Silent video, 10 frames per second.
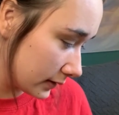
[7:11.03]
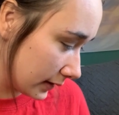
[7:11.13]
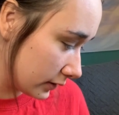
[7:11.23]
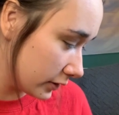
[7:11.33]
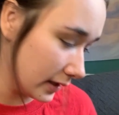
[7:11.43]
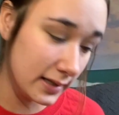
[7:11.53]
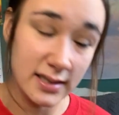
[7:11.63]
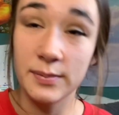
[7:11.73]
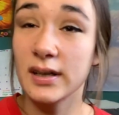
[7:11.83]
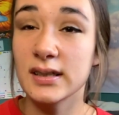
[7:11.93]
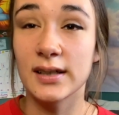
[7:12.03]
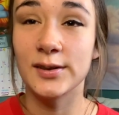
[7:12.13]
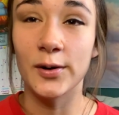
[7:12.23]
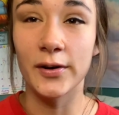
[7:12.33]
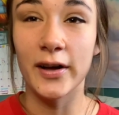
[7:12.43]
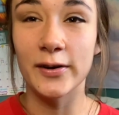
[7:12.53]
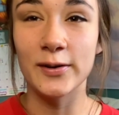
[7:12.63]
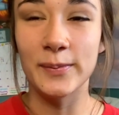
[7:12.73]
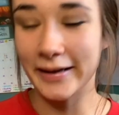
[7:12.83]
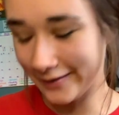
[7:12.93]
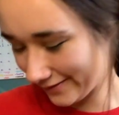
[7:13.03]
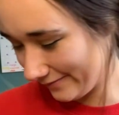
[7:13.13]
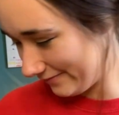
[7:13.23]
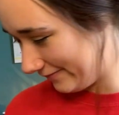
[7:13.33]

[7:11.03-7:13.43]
like shit, it's because I don't know how to do makeup.